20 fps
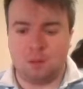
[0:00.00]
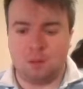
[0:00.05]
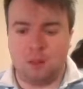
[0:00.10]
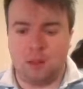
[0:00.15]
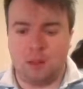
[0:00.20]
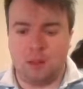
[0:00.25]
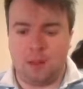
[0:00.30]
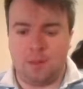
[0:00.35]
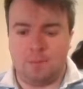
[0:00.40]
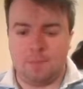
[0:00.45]

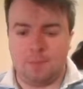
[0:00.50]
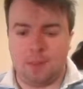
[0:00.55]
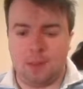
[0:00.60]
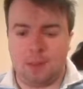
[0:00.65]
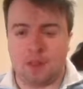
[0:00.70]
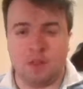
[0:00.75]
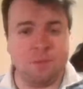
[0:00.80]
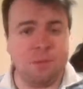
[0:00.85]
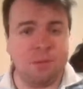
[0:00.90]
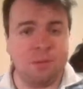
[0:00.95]
yeah,
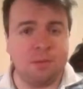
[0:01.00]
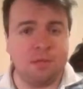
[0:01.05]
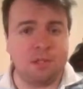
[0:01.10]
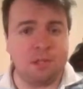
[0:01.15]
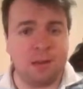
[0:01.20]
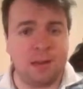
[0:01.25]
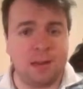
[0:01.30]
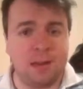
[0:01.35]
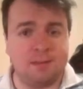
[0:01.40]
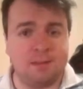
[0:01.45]
that's pretty much
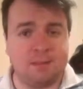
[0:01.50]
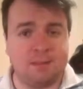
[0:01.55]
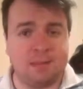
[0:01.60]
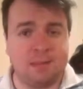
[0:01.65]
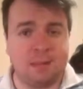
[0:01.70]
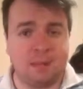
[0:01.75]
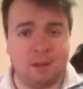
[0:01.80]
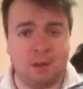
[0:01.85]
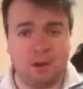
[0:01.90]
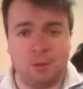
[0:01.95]
all I have to
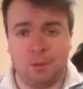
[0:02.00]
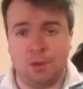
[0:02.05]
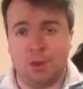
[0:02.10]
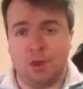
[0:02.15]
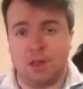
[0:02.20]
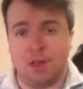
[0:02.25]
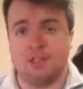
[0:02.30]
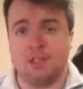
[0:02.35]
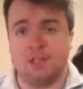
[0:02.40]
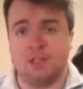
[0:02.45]
say. I hope you
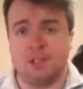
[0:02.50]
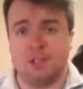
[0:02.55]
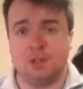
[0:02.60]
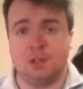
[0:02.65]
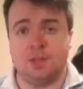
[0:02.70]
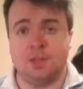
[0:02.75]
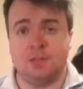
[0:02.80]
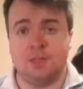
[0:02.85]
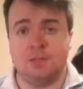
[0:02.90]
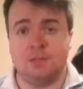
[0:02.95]
guys
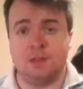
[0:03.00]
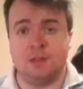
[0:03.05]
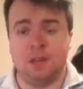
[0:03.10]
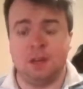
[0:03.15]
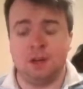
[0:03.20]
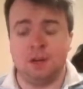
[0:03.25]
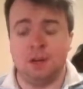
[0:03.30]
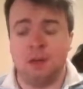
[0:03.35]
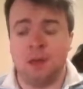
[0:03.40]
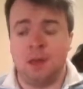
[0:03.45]
enjoyed this
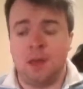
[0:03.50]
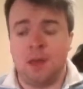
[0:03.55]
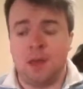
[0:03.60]
video,